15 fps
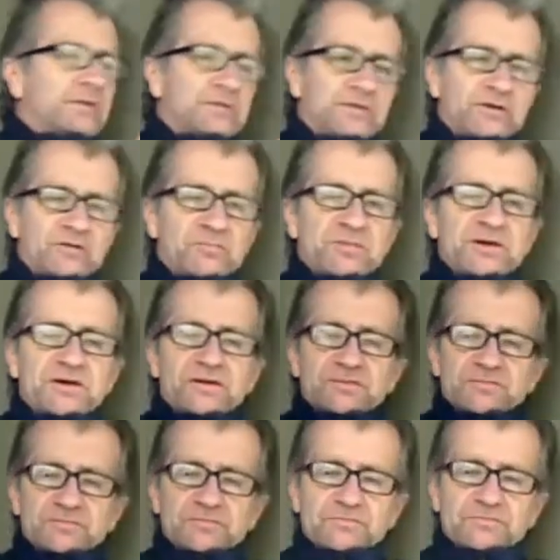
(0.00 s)
little bit
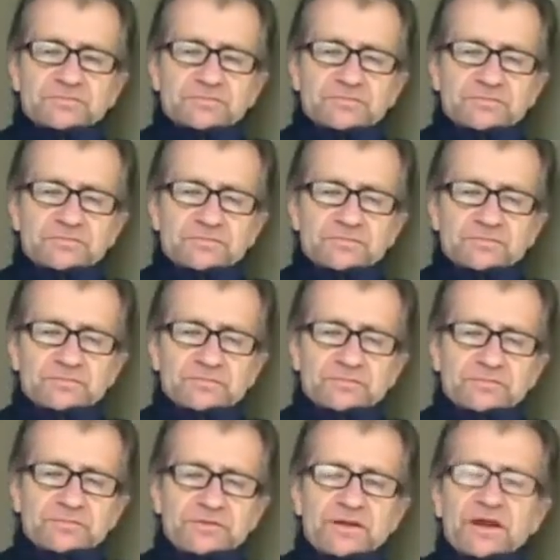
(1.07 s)

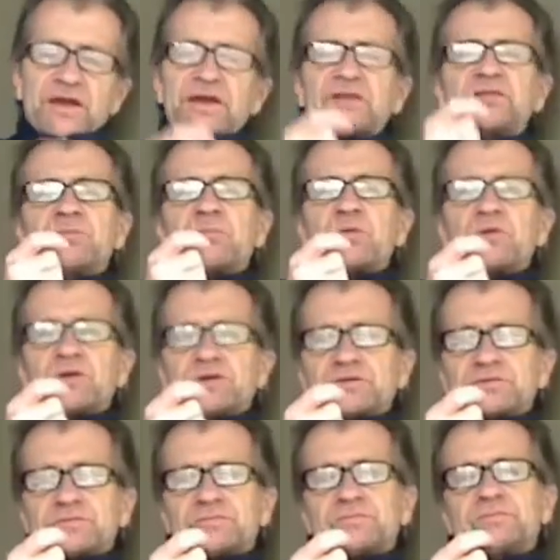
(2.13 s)
that I get the point
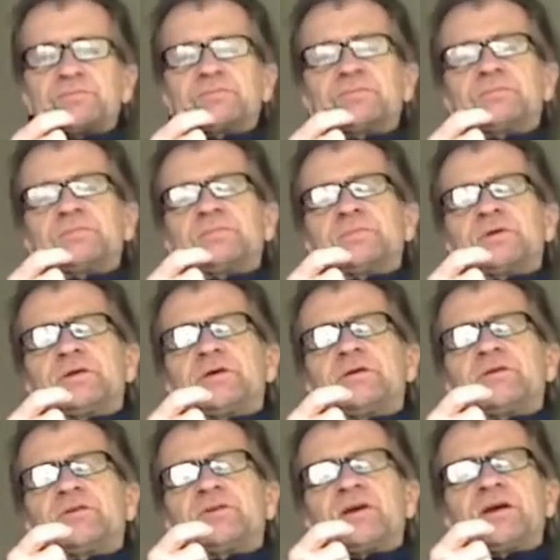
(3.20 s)
and
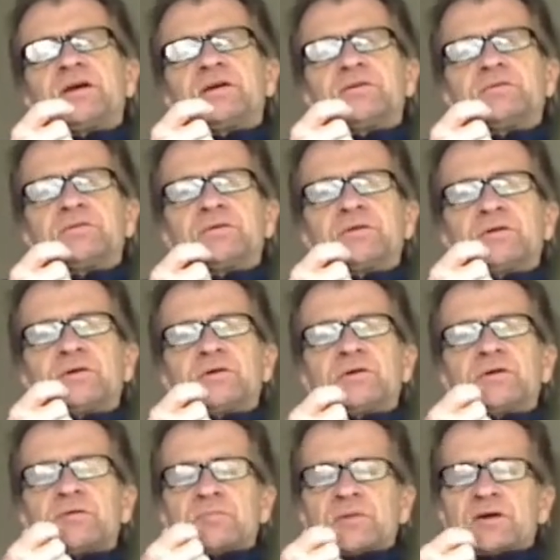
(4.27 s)
understand.
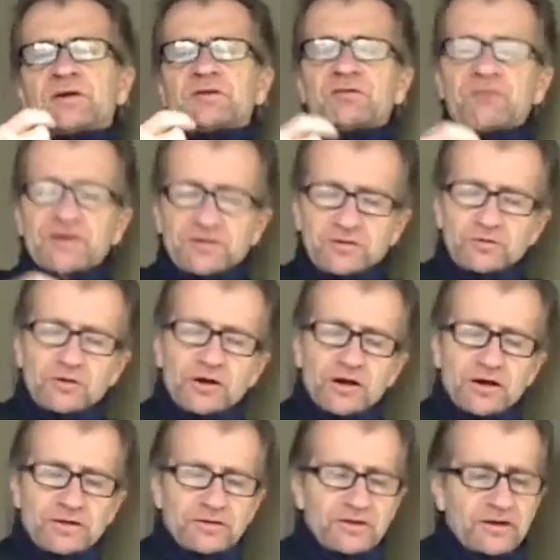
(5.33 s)
Because if I do,
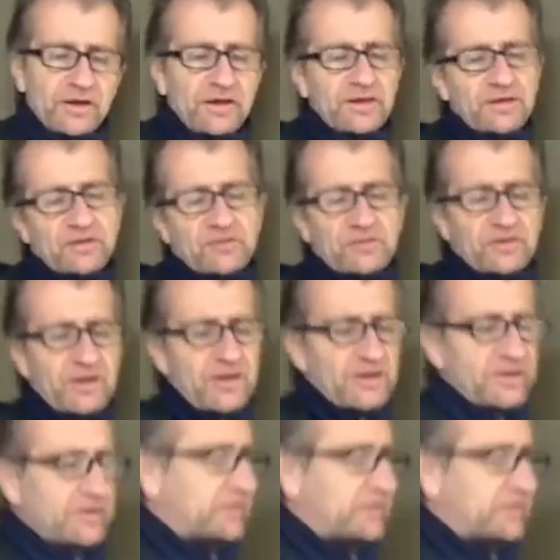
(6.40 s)
God, then I kind of